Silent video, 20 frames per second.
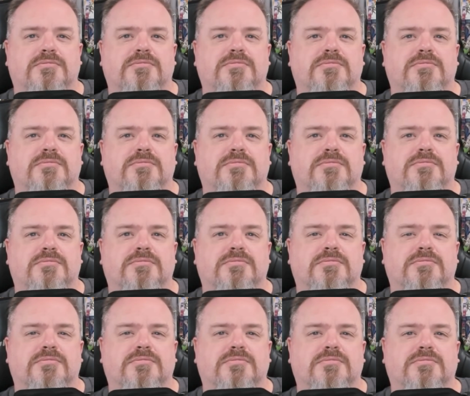
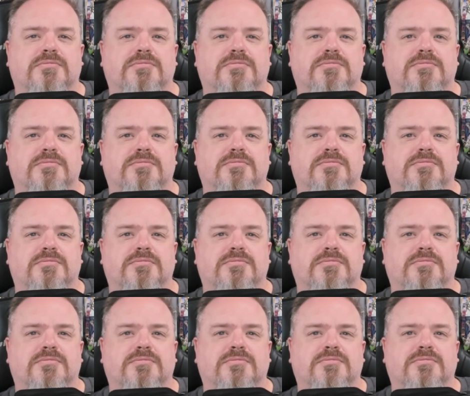
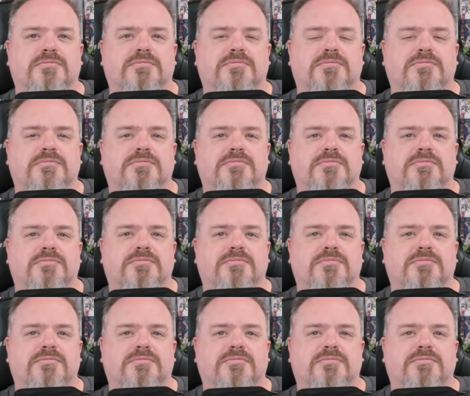(silent)